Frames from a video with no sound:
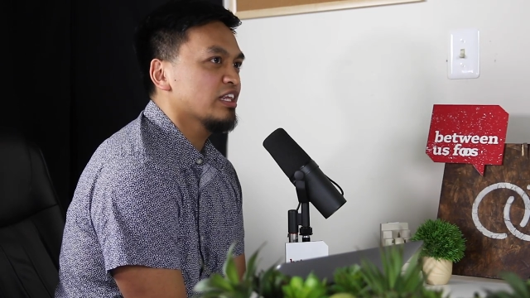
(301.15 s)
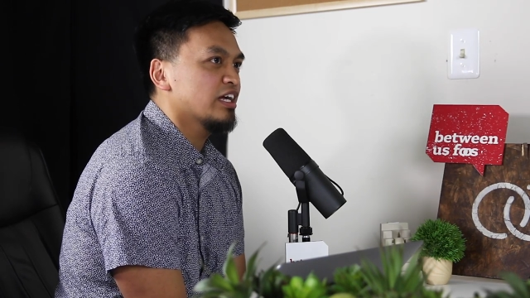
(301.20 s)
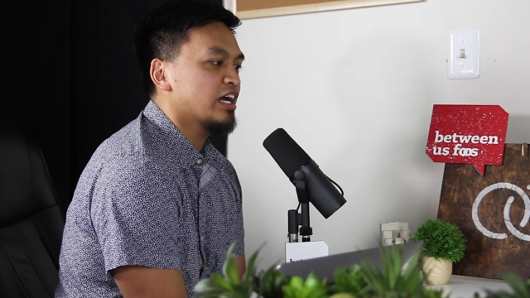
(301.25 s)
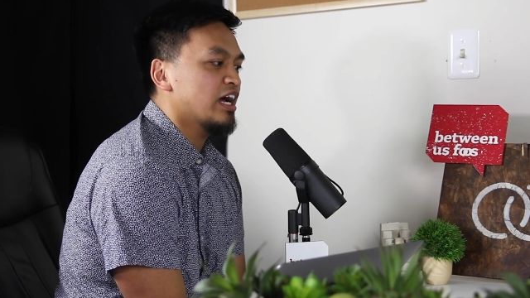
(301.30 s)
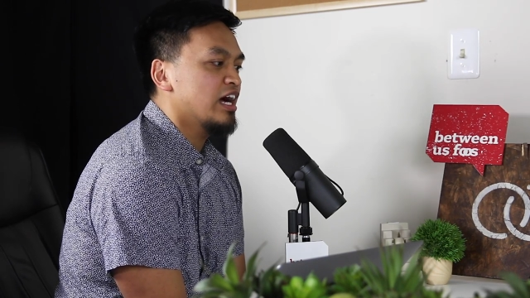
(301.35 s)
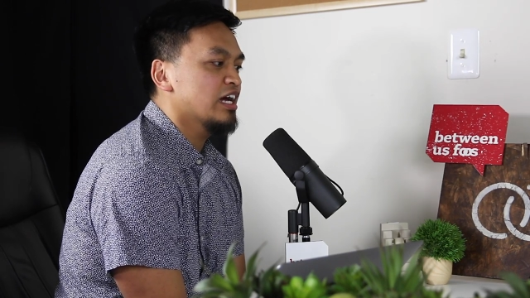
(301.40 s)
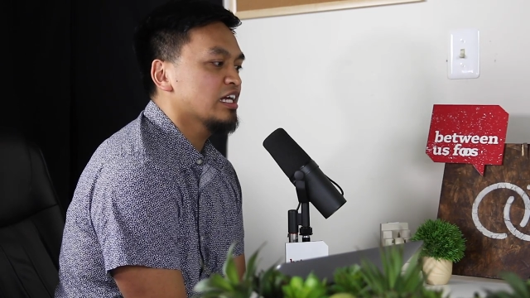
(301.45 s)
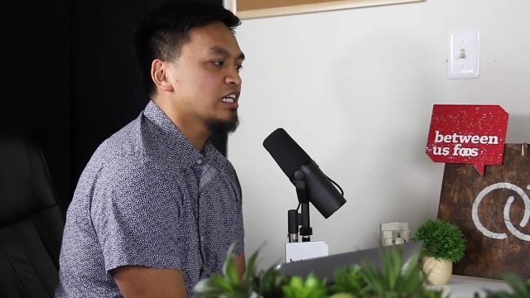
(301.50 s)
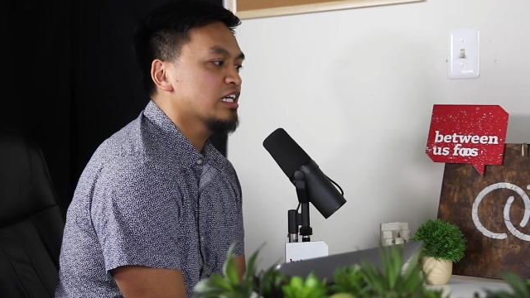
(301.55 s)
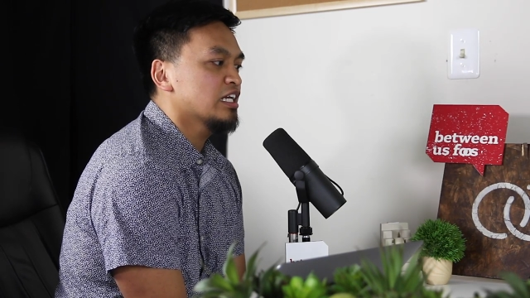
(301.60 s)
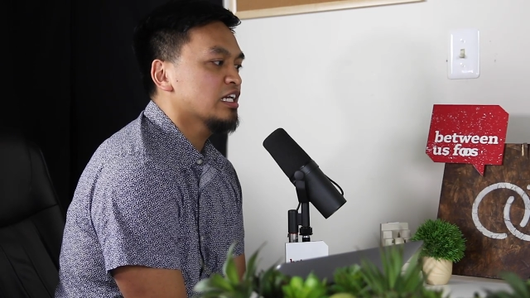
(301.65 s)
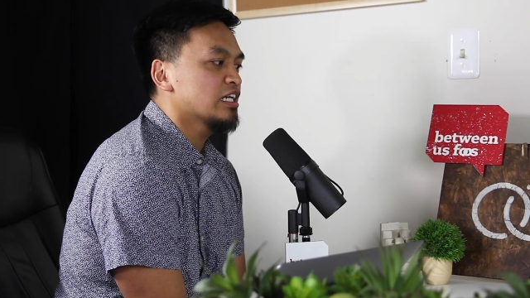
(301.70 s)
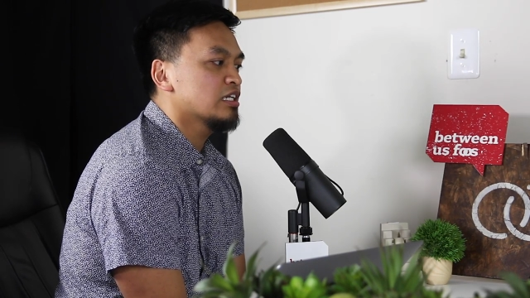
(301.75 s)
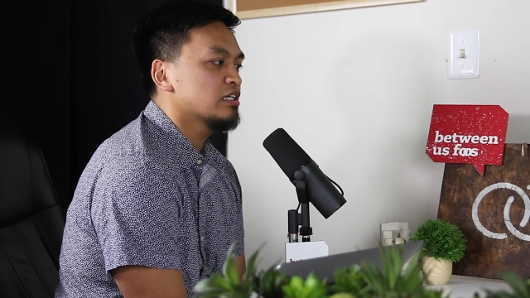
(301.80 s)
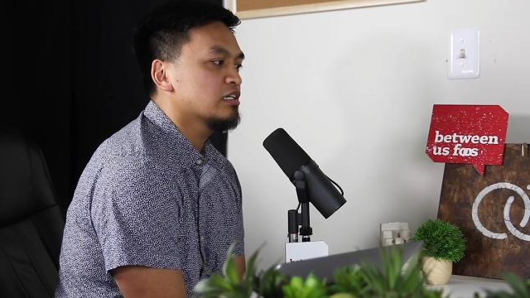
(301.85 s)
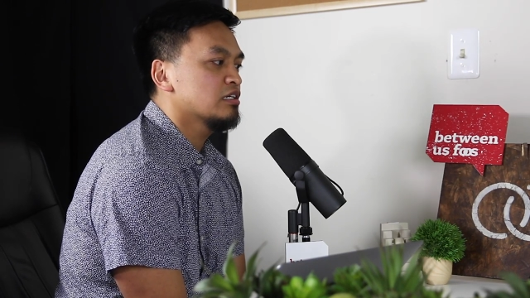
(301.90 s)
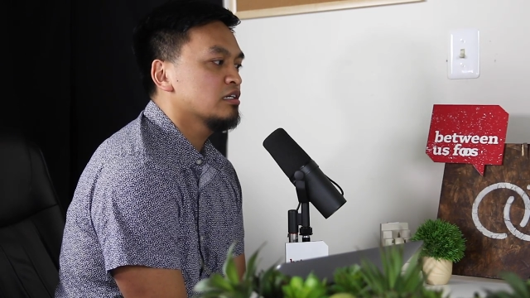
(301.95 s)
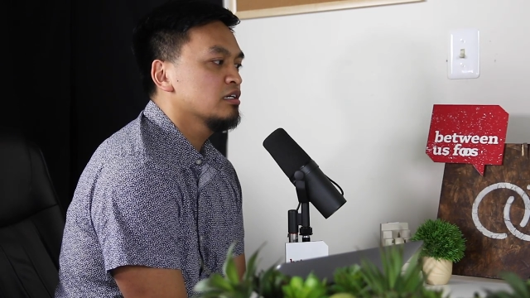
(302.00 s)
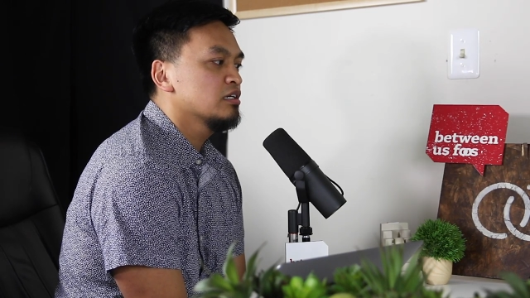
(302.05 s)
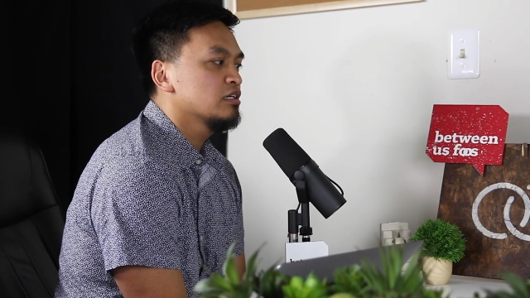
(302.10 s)
Like I didn't
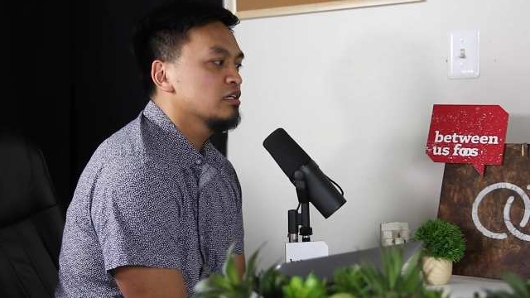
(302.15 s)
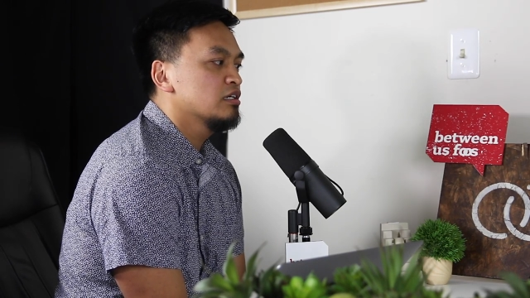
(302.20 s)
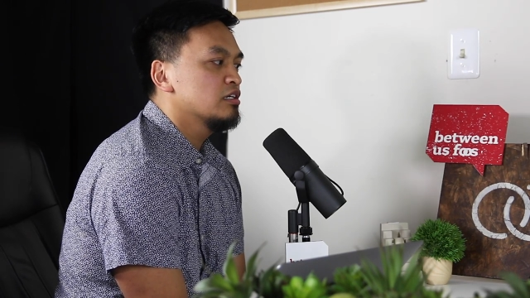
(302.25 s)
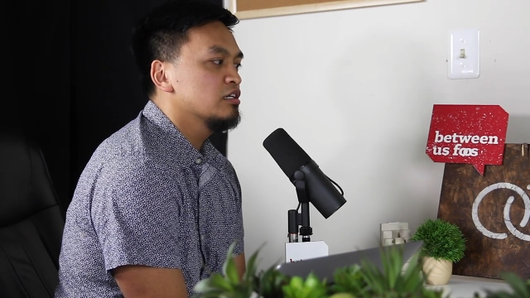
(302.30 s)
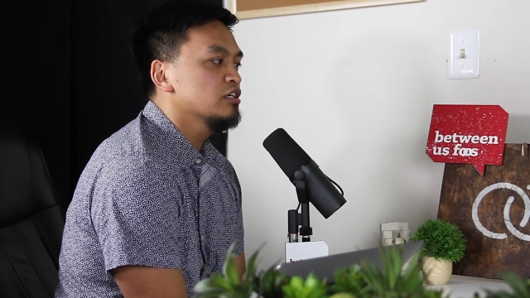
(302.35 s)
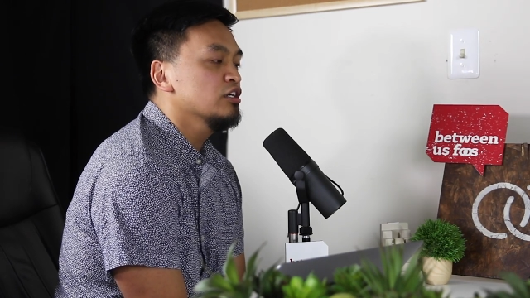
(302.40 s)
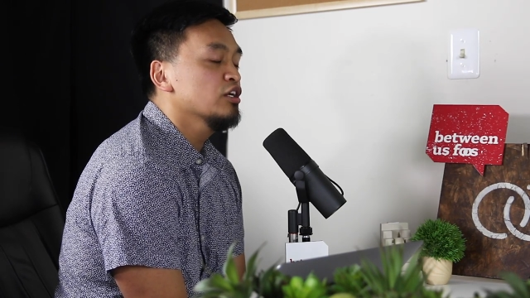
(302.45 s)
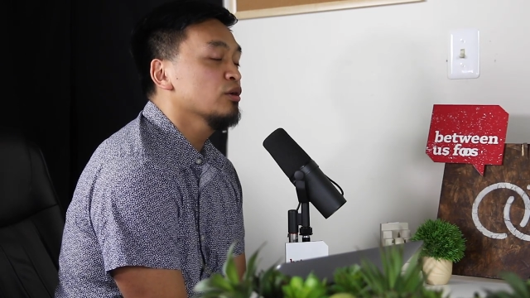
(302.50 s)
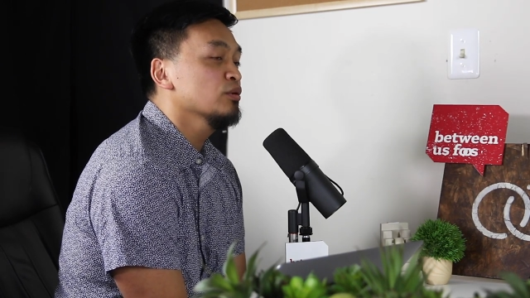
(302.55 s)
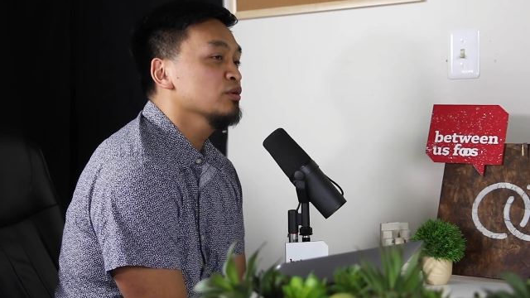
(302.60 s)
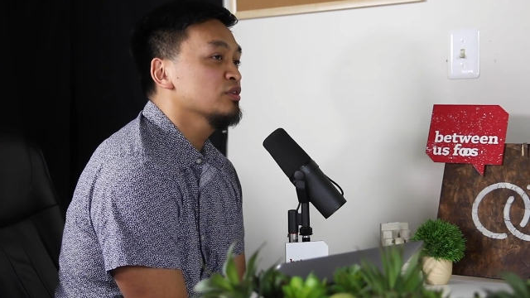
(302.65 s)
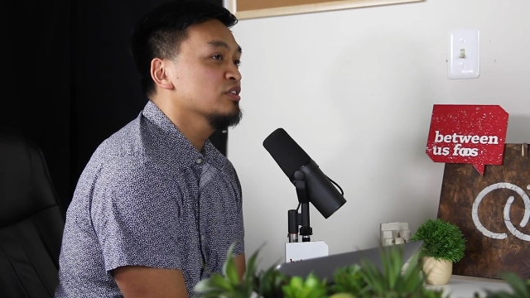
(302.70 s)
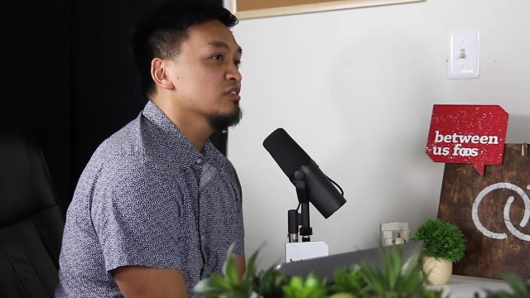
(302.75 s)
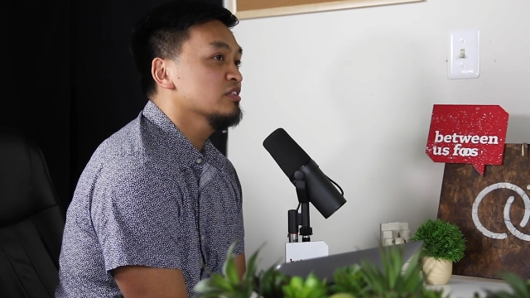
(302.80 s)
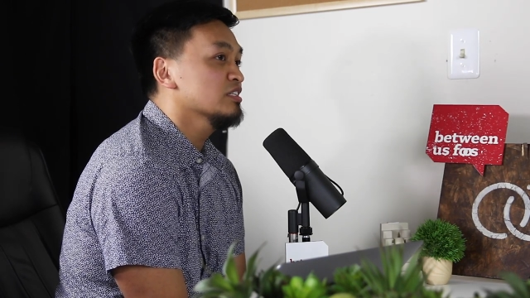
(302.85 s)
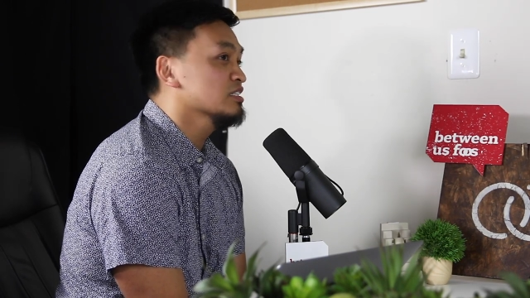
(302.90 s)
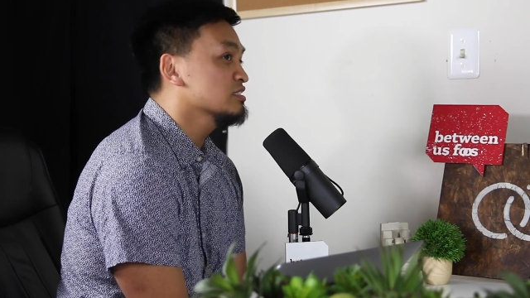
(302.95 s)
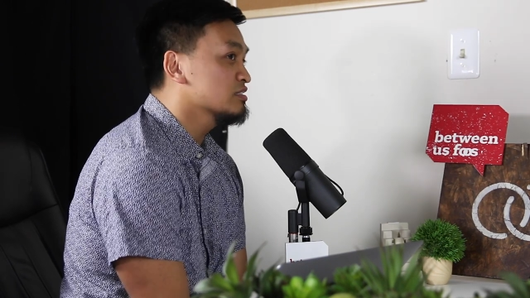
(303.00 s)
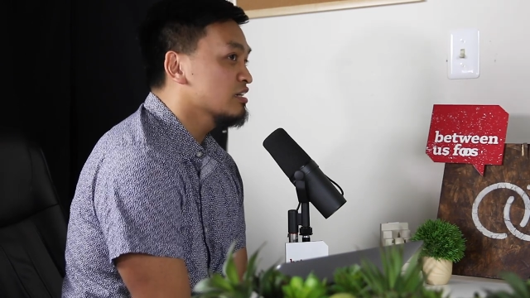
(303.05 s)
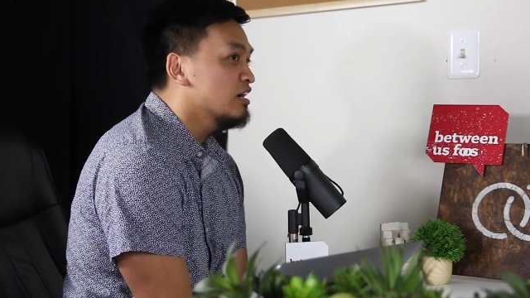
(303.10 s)
know
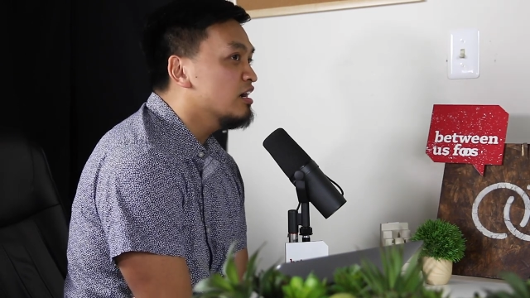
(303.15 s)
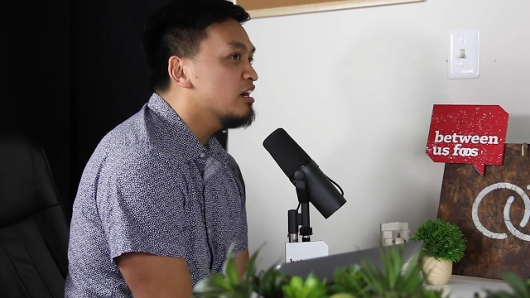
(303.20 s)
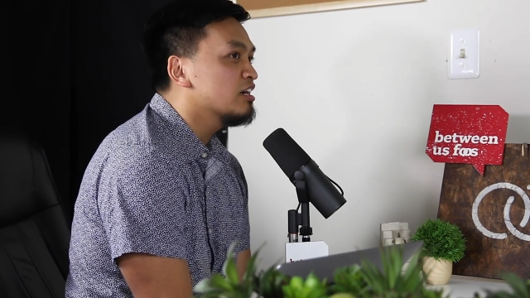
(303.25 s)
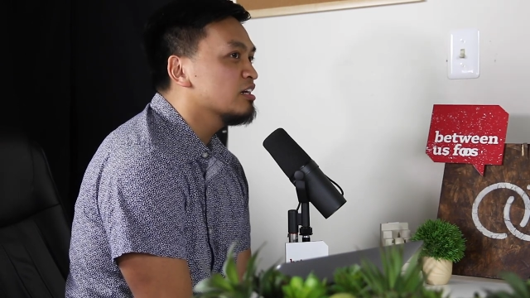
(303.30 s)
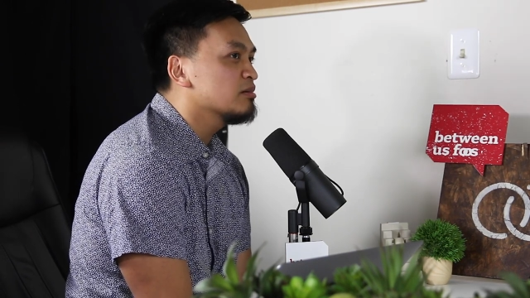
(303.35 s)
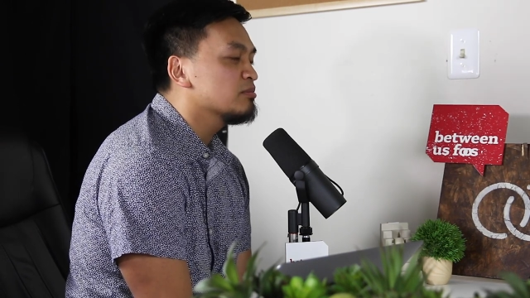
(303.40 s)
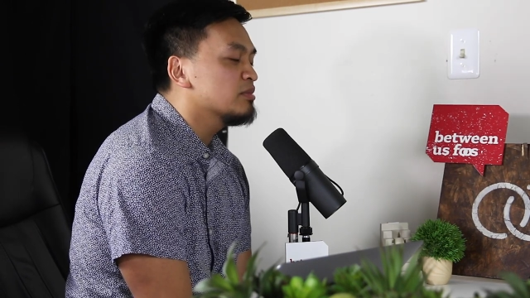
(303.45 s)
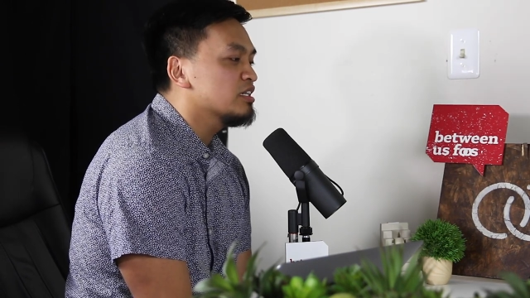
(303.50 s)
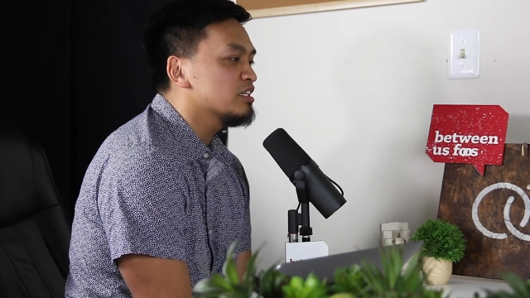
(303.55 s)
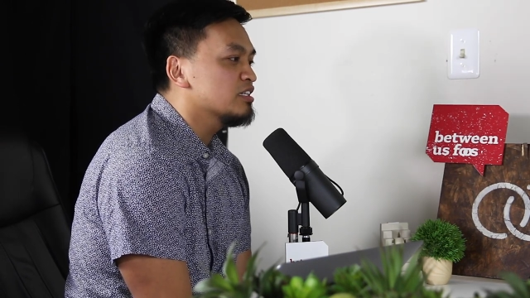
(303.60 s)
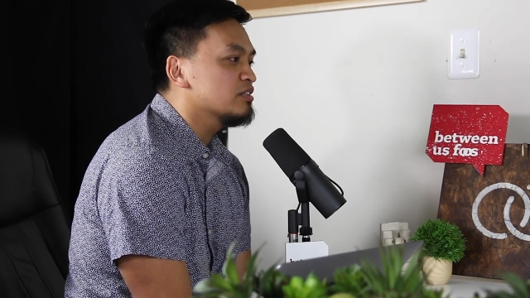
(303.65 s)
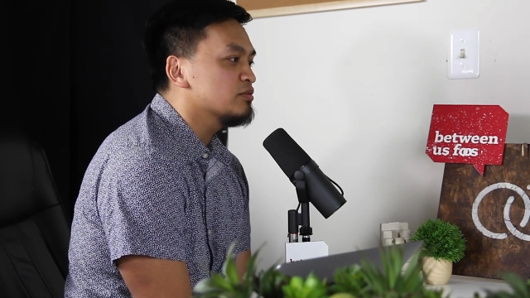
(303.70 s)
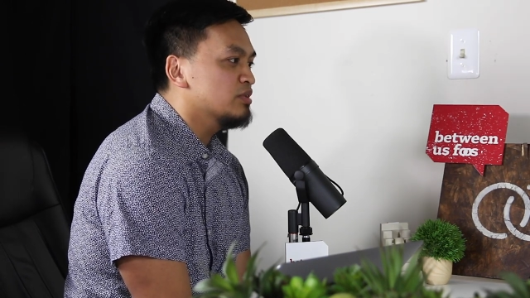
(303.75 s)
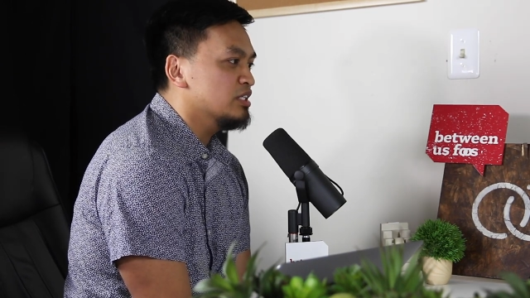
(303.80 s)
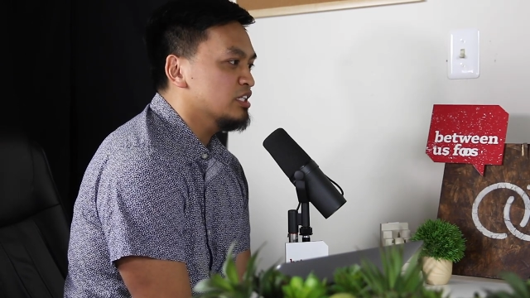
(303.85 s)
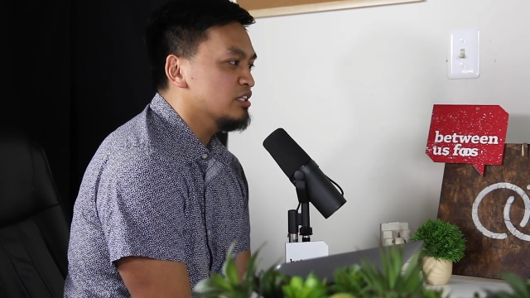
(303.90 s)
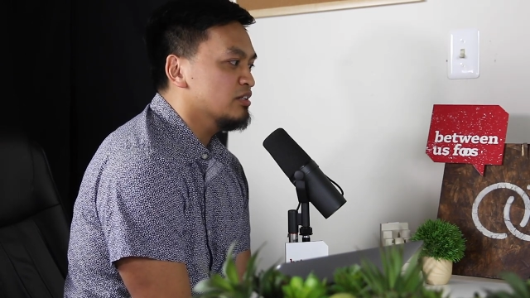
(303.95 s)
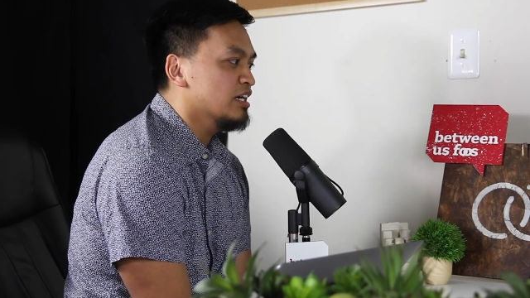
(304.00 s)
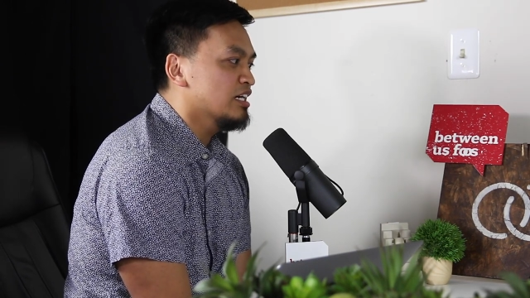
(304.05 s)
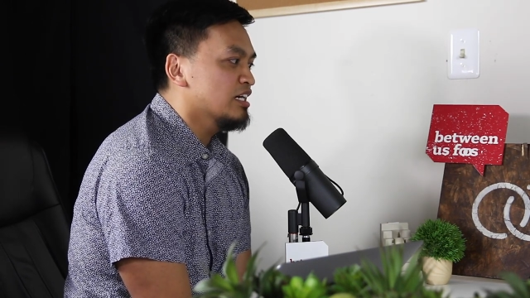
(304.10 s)
the song, but when you